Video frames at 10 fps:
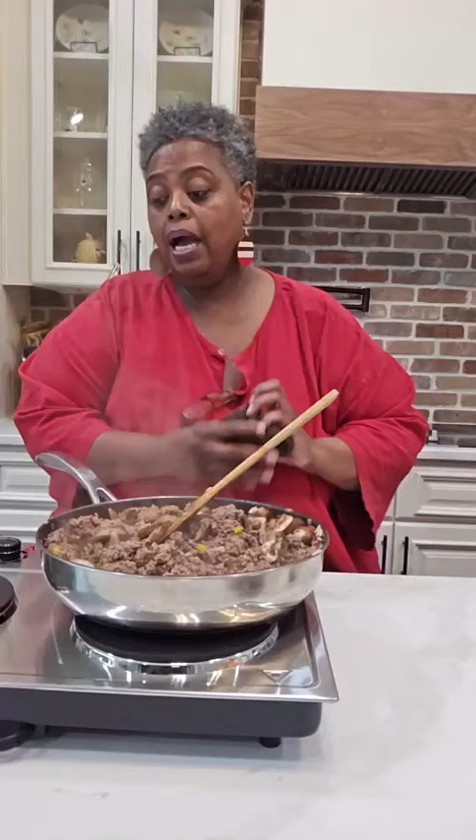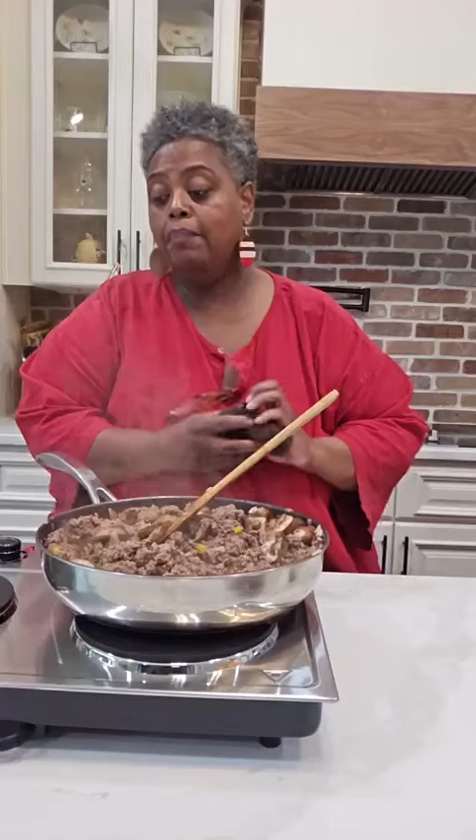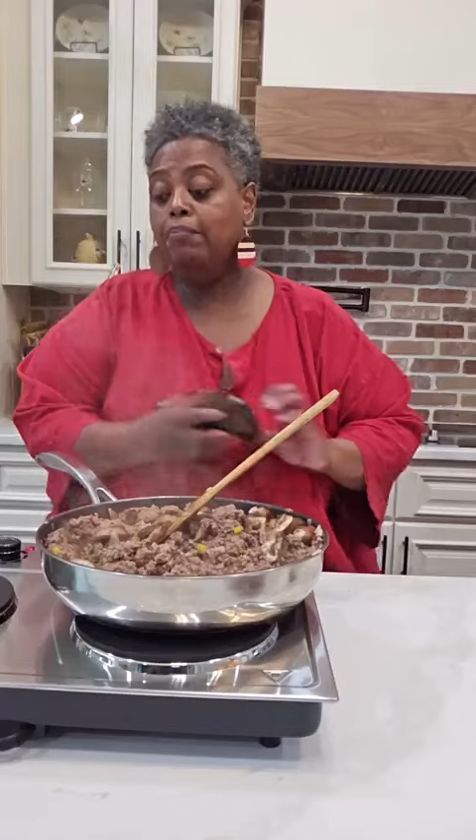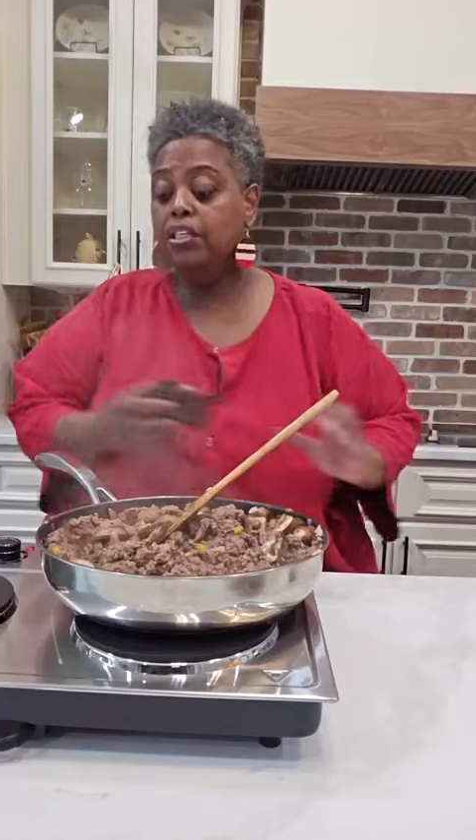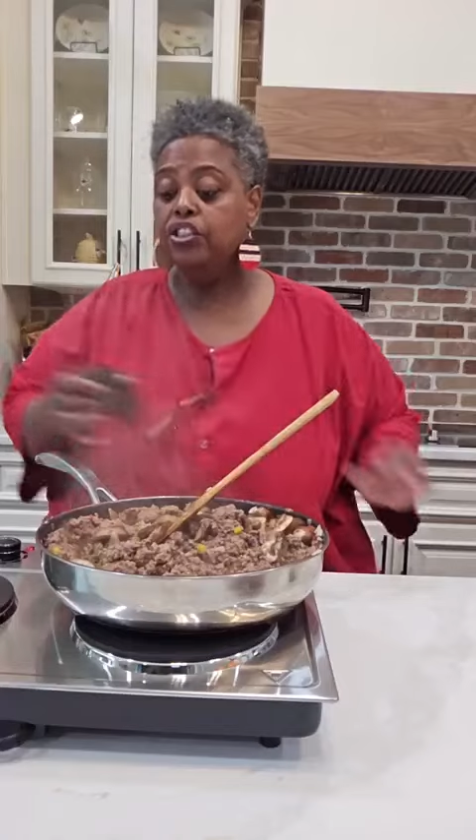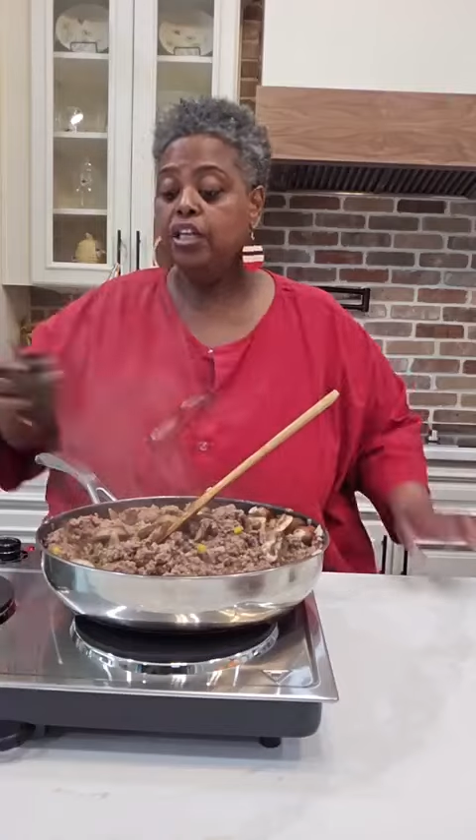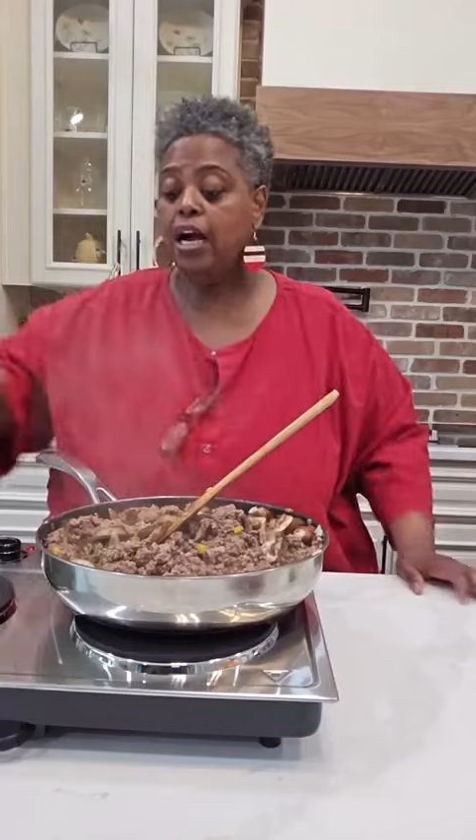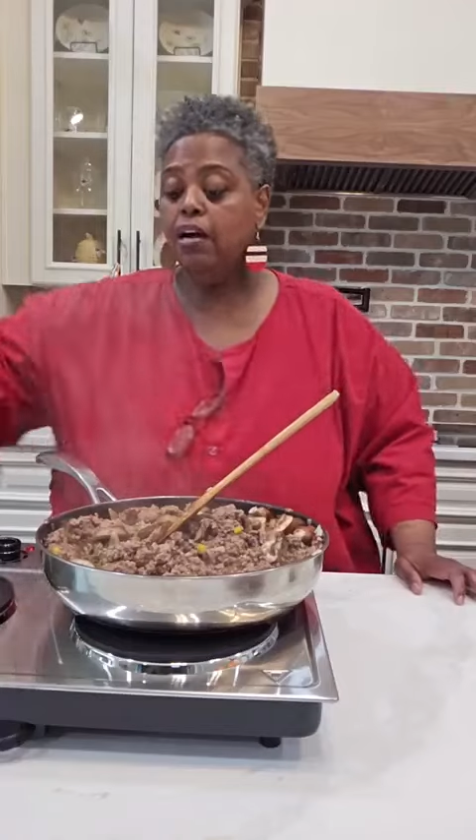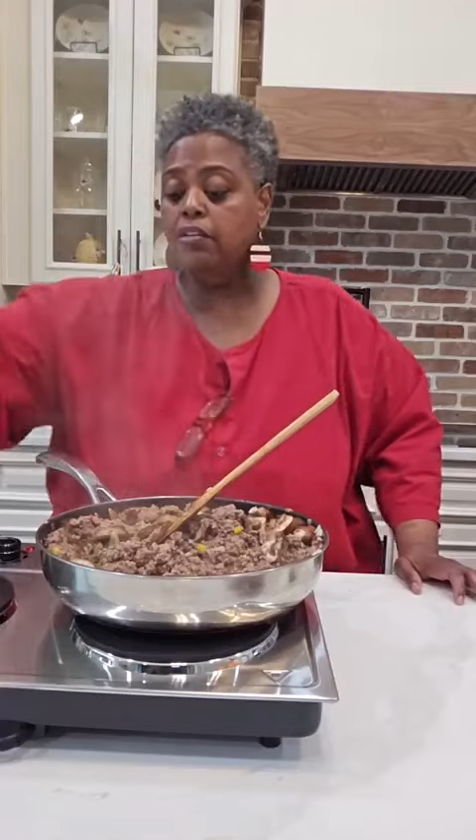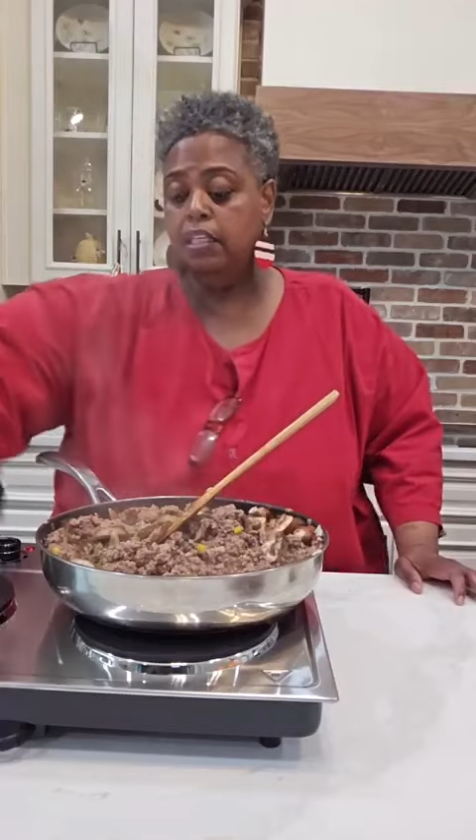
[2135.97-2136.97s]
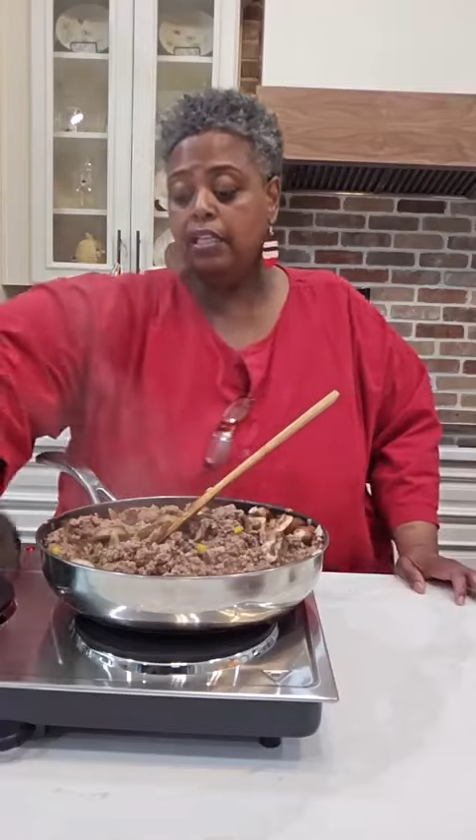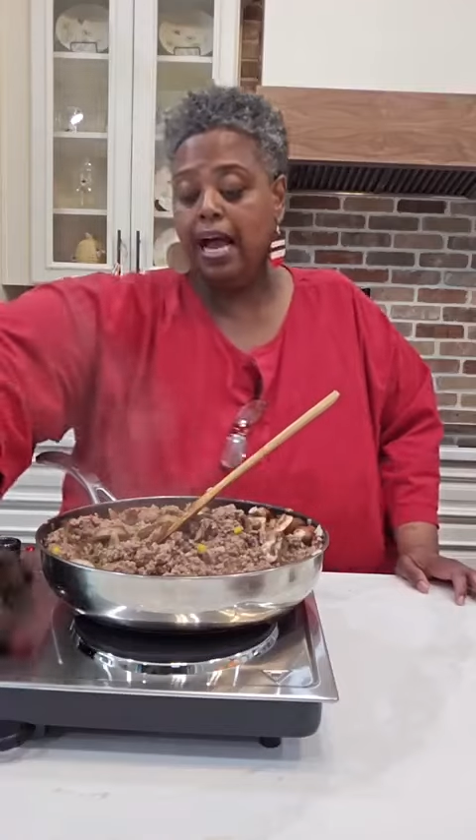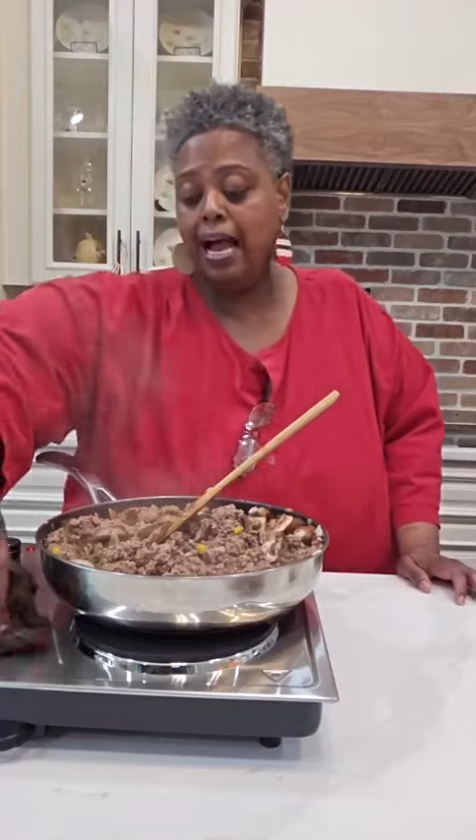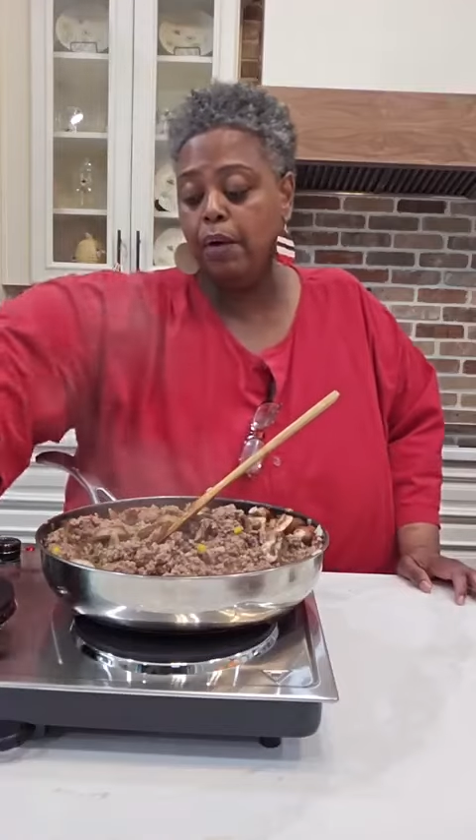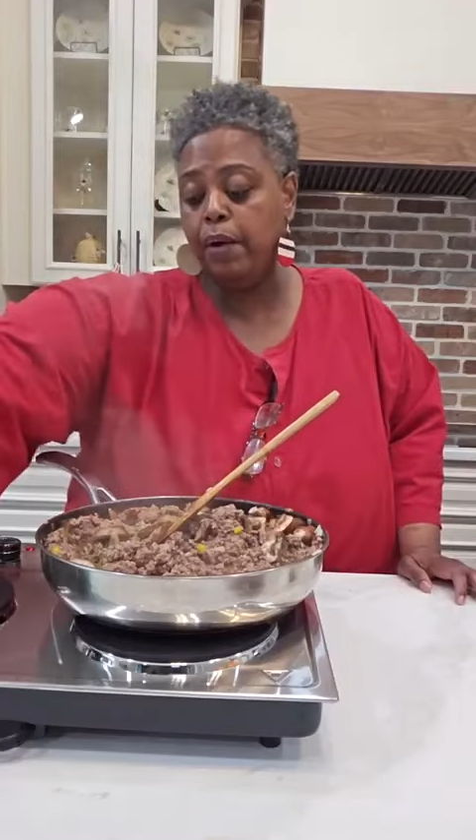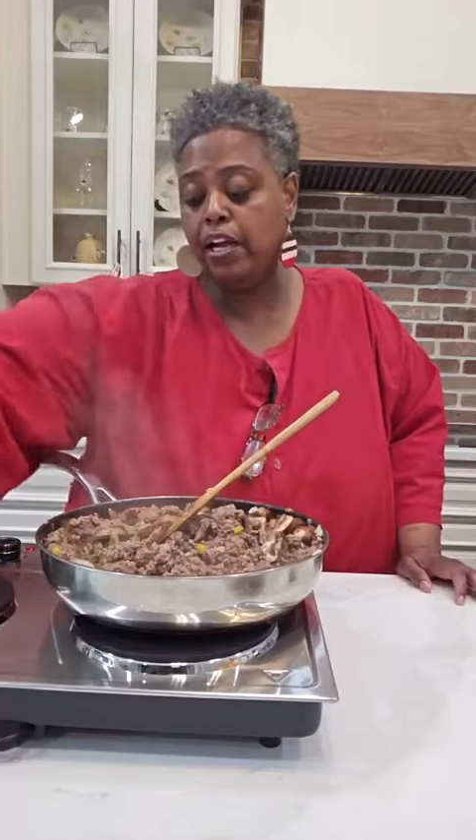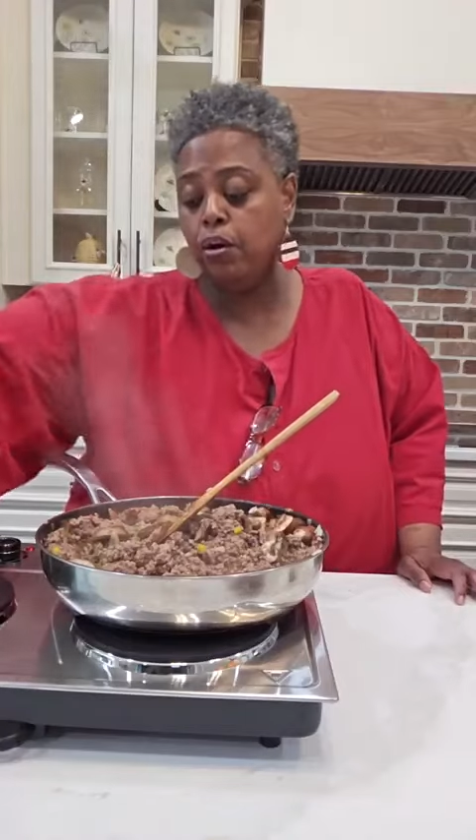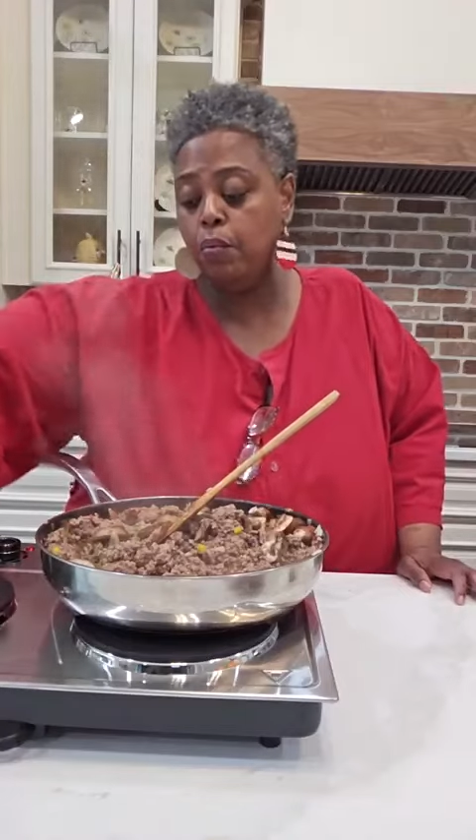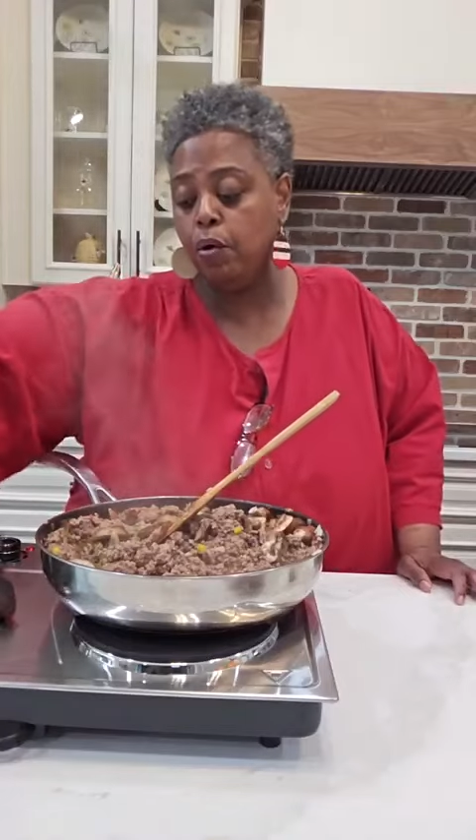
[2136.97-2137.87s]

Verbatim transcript: I miss y'all and the highway go